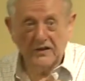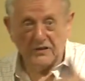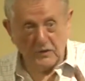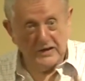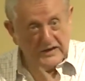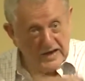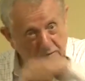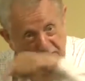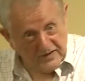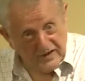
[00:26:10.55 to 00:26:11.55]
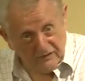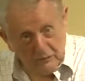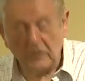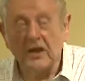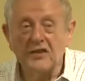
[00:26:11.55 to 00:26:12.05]
So he claims this
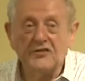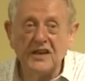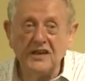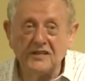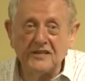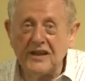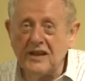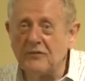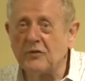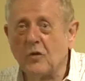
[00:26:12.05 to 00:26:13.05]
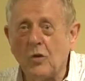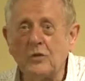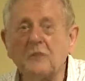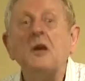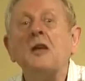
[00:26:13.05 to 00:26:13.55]
world. Jesus even
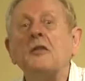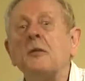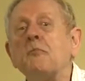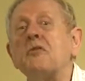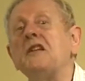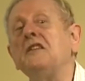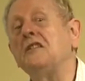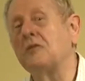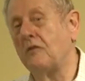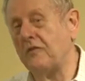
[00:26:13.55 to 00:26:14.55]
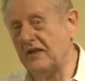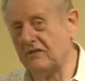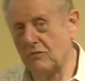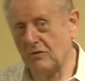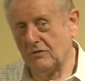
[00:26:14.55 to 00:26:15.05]
called him the prince of
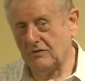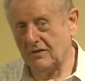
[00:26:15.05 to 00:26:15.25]
this world.